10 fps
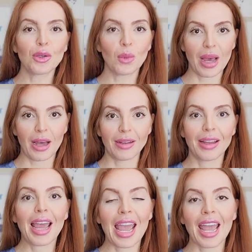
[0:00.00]
you well.
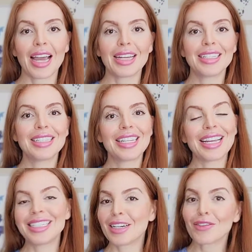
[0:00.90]
And
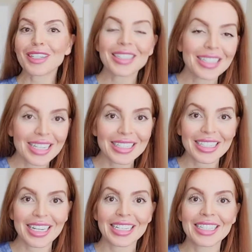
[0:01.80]
in different
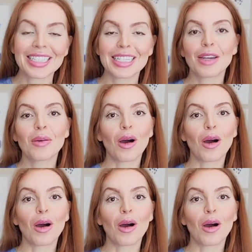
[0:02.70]
seasons,